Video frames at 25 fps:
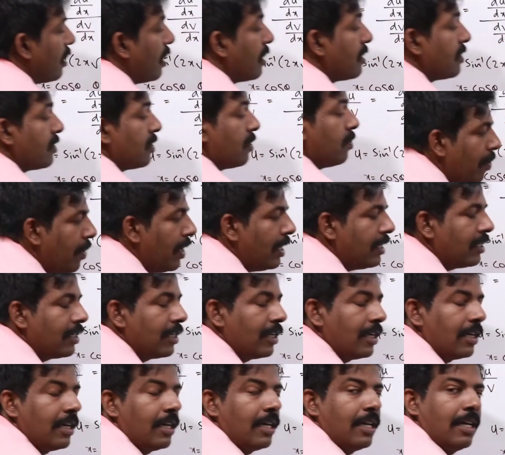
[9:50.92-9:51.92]
answer. But
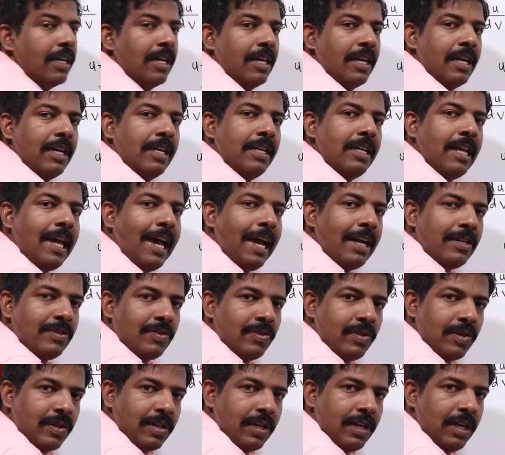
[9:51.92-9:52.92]
in the
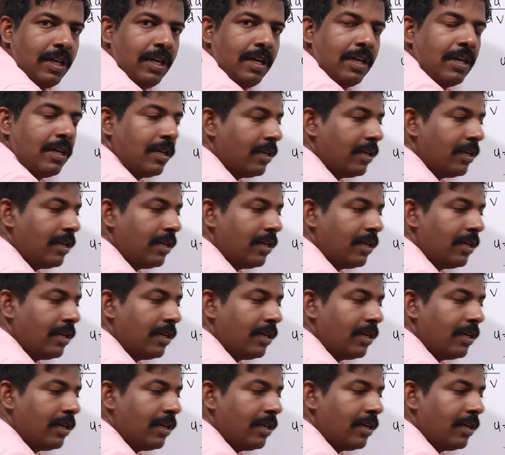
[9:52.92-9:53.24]
answer key